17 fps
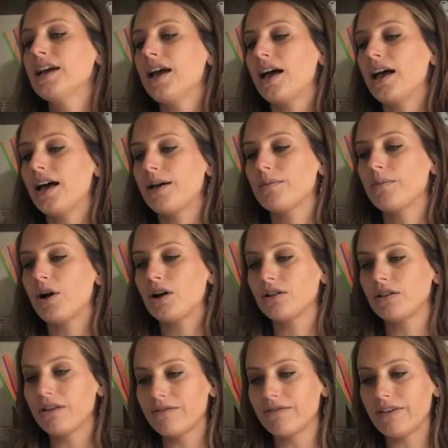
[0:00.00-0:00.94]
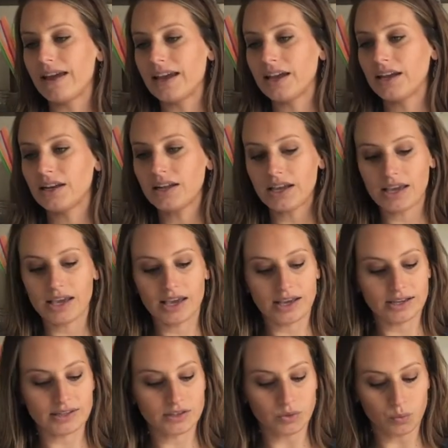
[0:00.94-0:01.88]
Our levain
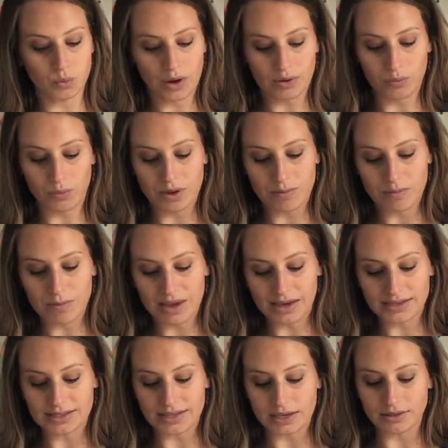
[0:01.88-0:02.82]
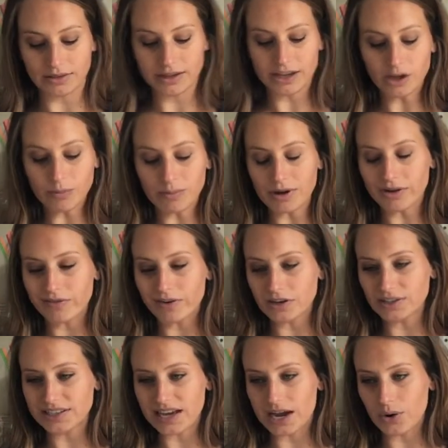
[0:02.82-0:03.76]
is when we mix a little bit of our
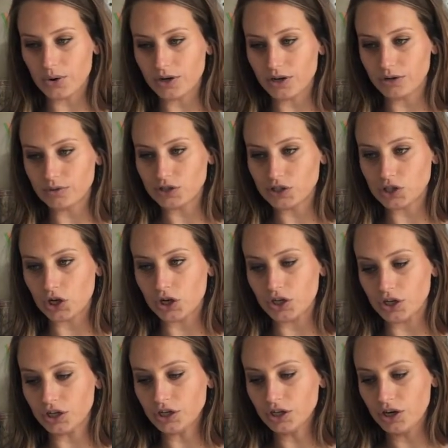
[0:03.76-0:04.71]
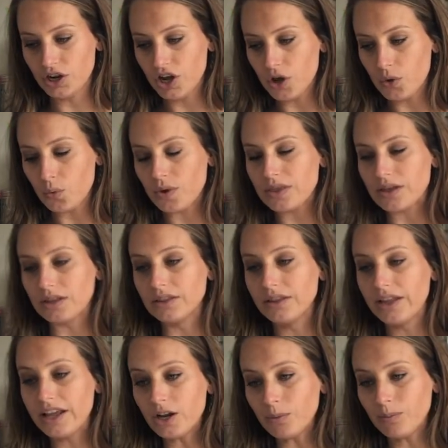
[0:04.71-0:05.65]
sourdough starter with a
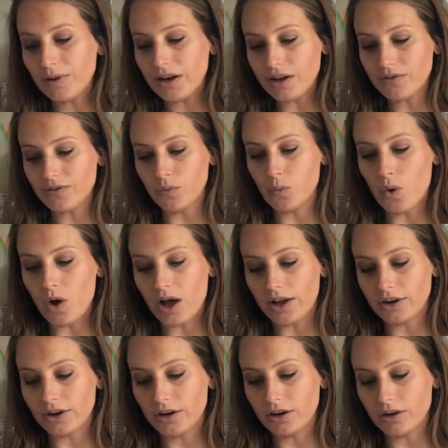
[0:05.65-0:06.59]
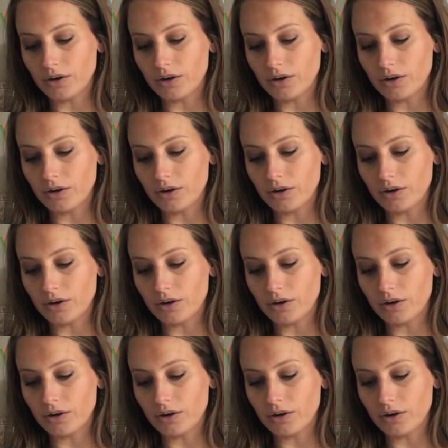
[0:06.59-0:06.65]
little bit of water,